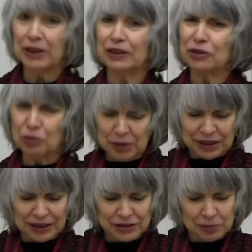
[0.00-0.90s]
the human
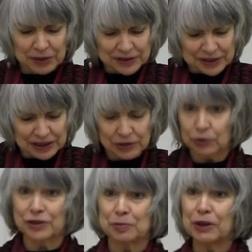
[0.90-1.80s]
intimacies
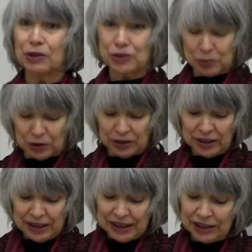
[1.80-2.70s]
or spiritual
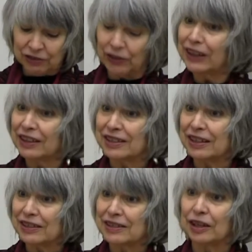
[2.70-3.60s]

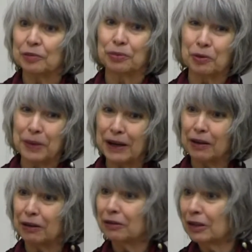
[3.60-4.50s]
infinities that
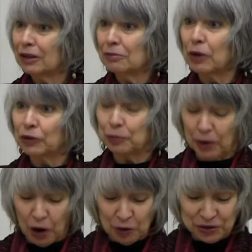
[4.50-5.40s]
propel most
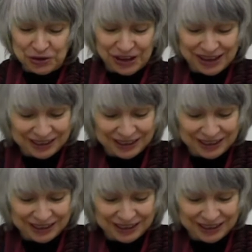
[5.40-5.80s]
poetry,